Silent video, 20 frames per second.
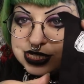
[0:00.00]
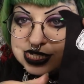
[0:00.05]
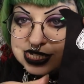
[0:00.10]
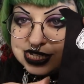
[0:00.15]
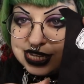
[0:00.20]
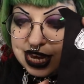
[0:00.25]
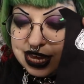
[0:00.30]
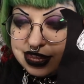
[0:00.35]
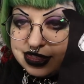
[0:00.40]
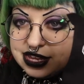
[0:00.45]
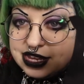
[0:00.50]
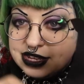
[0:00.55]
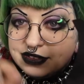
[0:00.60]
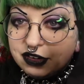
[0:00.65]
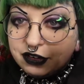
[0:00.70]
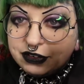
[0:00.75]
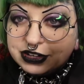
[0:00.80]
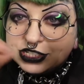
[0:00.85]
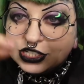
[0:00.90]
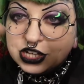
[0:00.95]
together,
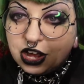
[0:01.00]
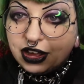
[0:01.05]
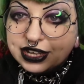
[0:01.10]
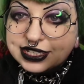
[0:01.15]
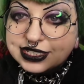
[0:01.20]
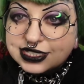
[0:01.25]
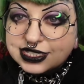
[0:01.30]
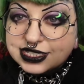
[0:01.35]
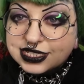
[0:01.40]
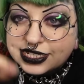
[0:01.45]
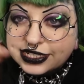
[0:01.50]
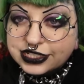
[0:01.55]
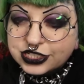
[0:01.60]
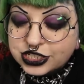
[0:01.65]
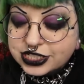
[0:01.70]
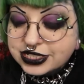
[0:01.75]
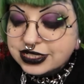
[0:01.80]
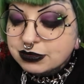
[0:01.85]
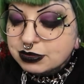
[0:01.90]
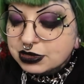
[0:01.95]
very tight
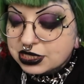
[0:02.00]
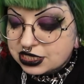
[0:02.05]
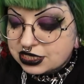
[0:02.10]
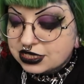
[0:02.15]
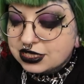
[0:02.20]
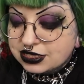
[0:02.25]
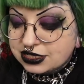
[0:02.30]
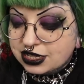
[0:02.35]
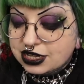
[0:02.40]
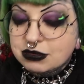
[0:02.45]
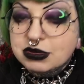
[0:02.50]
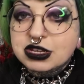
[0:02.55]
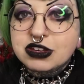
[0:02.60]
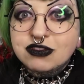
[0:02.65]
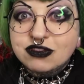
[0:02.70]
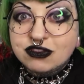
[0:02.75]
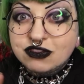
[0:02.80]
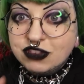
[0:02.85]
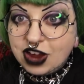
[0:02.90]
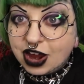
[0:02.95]
stitches, but this is going to be
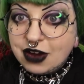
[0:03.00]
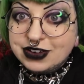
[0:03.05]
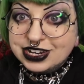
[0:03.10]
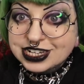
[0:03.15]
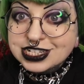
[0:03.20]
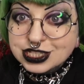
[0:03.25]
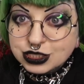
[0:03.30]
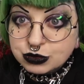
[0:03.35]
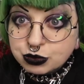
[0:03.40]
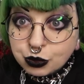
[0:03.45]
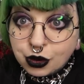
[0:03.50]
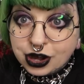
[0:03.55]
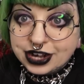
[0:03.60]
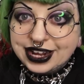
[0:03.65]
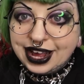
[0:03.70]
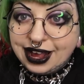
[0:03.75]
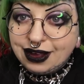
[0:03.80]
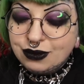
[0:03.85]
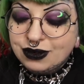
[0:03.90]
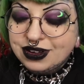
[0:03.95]
very spread
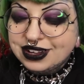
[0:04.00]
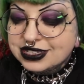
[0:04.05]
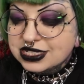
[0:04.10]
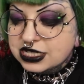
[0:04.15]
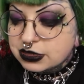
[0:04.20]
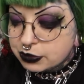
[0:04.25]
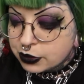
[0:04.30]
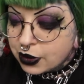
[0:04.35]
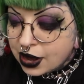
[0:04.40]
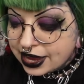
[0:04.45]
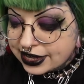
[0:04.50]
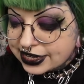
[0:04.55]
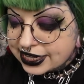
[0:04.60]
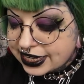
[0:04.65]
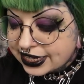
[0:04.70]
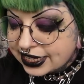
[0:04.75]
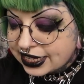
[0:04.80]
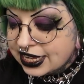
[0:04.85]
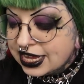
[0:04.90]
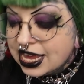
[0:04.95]
out and
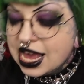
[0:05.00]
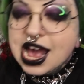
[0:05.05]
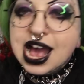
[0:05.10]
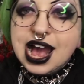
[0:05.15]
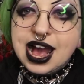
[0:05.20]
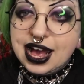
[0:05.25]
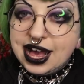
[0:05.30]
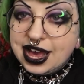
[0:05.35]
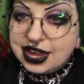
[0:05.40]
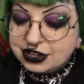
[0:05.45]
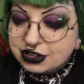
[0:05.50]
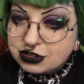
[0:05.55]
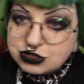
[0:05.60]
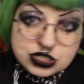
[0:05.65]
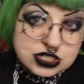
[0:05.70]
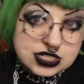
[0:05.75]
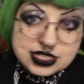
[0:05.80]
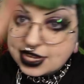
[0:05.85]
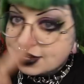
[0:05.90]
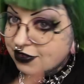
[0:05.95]
sporadic, and I'll
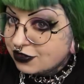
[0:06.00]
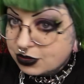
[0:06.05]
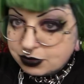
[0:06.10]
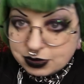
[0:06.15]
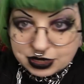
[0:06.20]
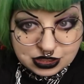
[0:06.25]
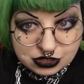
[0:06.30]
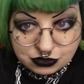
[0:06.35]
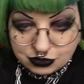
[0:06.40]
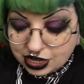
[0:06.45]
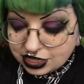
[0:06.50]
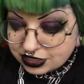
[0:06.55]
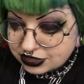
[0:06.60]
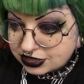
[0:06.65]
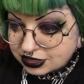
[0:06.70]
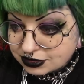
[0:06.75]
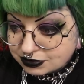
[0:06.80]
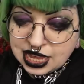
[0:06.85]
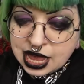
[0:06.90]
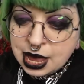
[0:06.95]
just safety pin the
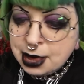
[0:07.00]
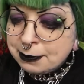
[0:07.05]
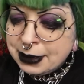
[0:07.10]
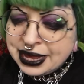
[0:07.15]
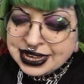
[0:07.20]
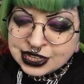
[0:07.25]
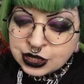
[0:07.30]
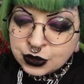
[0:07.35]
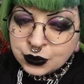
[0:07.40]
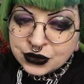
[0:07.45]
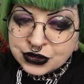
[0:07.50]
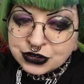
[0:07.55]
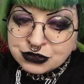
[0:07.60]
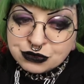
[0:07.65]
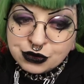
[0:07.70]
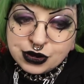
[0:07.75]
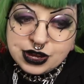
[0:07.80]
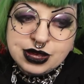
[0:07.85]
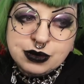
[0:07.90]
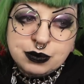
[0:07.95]
rest. I might go
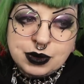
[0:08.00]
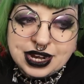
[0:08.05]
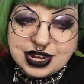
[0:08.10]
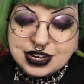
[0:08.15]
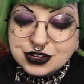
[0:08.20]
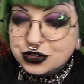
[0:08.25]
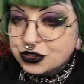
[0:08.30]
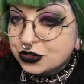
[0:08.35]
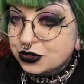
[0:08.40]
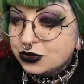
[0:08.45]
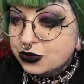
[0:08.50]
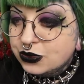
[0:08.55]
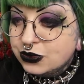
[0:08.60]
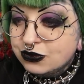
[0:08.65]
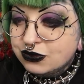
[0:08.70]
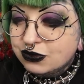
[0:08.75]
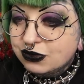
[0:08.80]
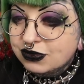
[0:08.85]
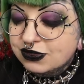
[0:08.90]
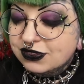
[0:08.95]
over it when I do
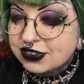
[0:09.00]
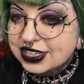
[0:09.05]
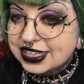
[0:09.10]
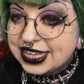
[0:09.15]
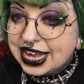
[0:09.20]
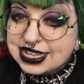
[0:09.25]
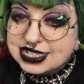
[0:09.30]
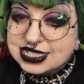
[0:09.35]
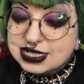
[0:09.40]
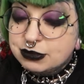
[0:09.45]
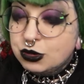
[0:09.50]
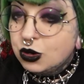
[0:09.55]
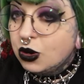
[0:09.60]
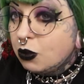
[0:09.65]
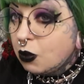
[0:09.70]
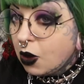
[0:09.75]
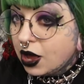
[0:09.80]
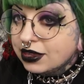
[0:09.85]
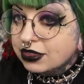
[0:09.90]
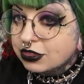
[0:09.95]
get some more
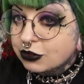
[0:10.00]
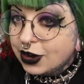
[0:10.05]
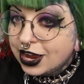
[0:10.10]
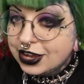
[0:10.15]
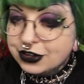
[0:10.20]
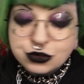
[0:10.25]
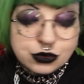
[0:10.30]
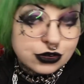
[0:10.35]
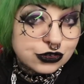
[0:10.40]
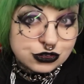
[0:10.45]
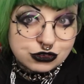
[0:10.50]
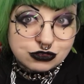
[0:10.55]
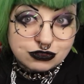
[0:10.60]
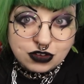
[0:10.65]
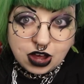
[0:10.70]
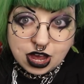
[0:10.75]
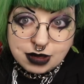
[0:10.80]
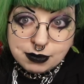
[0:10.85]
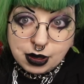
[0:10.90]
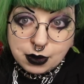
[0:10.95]
white thread, or I do
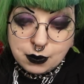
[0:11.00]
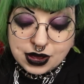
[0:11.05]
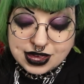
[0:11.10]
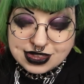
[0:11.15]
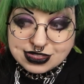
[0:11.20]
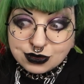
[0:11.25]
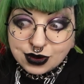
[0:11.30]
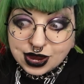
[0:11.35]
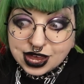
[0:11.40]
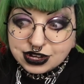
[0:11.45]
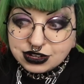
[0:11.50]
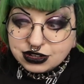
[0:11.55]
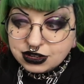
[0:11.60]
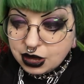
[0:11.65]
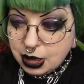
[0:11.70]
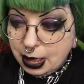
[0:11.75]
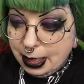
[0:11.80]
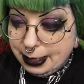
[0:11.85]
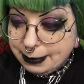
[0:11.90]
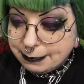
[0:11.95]
find my white thread,
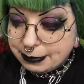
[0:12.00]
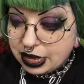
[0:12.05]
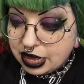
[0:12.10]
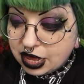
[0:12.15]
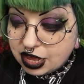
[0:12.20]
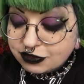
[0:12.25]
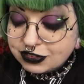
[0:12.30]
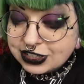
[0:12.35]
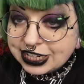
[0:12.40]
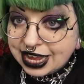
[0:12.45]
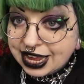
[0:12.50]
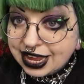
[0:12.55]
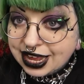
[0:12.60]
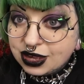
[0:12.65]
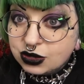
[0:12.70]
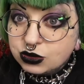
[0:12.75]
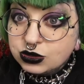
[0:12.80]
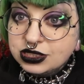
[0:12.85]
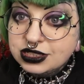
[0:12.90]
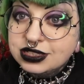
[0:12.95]
but for
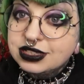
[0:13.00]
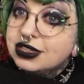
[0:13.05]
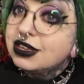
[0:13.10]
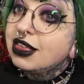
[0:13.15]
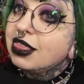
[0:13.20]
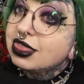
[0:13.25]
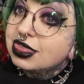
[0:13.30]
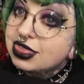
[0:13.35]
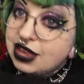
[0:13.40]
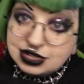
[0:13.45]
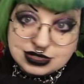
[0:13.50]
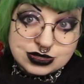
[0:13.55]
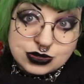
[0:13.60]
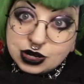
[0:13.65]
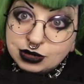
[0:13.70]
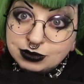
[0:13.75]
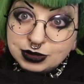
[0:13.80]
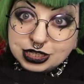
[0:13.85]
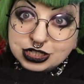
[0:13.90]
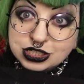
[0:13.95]
now that's what
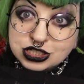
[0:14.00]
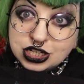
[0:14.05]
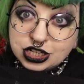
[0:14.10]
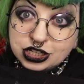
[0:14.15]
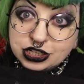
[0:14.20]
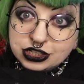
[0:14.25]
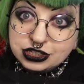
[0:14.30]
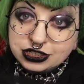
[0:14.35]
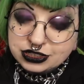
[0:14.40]
I'm gonna do.